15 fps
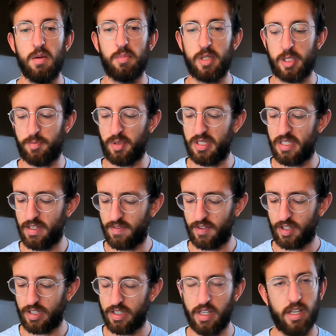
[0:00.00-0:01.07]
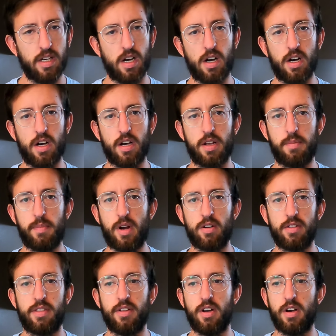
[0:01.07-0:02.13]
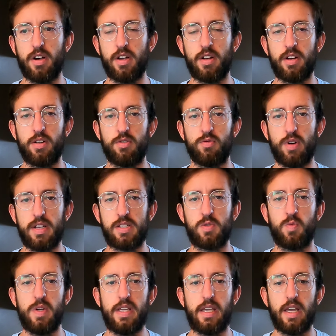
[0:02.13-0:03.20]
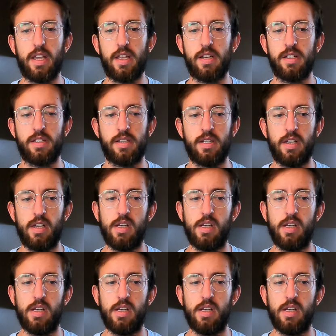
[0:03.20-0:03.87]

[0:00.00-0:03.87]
but specifically on marathon race weekend,